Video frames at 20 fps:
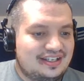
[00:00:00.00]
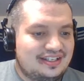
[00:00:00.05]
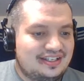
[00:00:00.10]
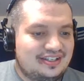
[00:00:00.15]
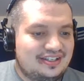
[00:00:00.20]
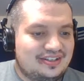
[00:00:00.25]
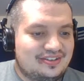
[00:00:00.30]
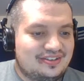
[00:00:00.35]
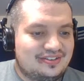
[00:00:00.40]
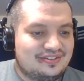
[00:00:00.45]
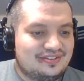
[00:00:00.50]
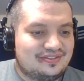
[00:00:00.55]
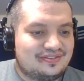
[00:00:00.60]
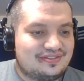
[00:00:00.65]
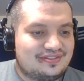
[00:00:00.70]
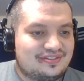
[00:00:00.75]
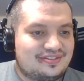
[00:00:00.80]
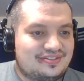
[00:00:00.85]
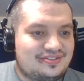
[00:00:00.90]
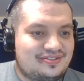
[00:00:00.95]
you know,
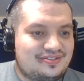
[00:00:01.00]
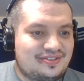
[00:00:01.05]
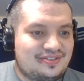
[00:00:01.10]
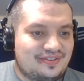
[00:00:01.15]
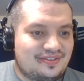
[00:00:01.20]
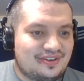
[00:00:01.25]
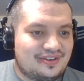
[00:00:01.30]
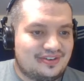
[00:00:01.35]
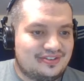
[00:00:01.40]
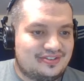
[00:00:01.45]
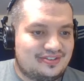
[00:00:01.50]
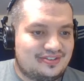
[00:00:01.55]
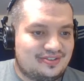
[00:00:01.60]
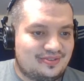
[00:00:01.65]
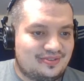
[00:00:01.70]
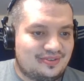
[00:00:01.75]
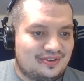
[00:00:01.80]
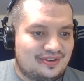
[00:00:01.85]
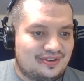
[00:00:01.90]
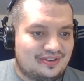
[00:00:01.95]
traverse
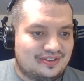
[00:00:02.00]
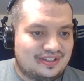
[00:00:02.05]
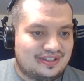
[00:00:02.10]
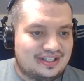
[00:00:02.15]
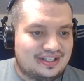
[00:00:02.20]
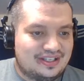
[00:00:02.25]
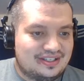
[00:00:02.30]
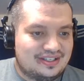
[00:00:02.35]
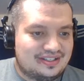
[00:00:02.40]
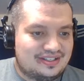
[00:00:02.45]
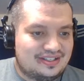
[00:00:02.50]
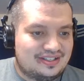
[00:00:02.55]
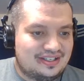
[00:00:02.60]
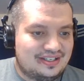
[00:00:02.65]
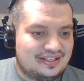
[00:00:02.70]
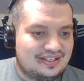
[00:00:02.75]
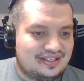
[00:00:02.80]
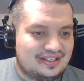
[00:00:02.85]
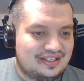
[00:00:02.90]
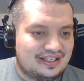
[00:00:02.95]
through all of this.
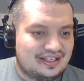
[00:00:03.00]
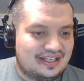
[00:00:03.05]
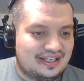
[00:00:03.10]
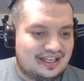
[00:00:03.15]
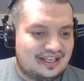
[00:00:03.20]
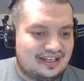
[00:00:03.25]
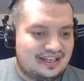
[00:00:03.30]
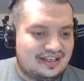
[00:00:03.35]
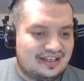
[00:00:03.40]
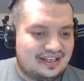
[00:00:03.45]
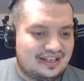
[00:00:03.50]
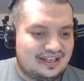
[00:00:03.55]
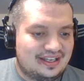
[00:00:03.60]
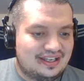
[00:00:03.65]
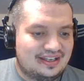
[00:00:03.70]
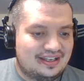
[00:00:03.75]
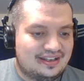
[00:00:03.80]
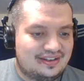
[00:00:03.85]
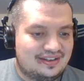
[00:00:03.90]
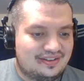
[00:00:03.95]
And the